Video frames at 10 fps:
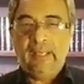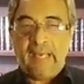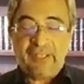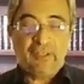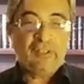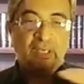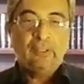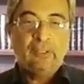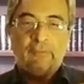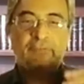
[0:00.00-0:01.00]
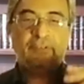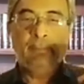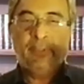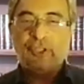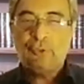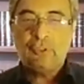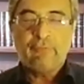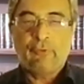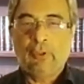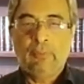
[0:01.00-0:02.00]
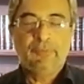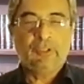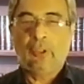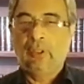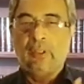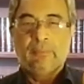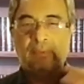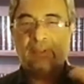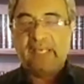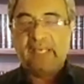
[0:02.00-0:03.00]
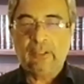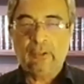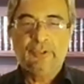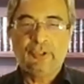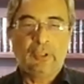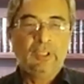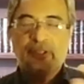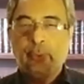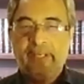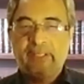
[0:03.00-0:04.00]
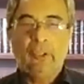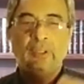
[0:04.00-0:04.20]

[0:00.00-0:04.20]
as a result of tempestuous storms or cyclones or earthquakes,